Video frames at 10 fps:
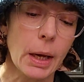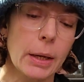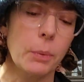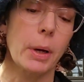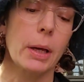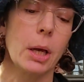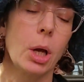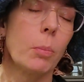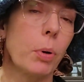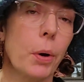Anyway,
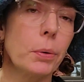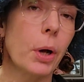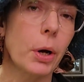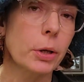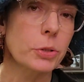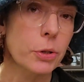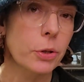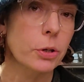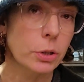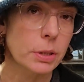prologue to
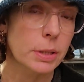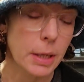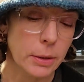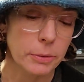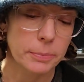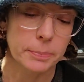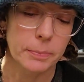The Cook's Tale.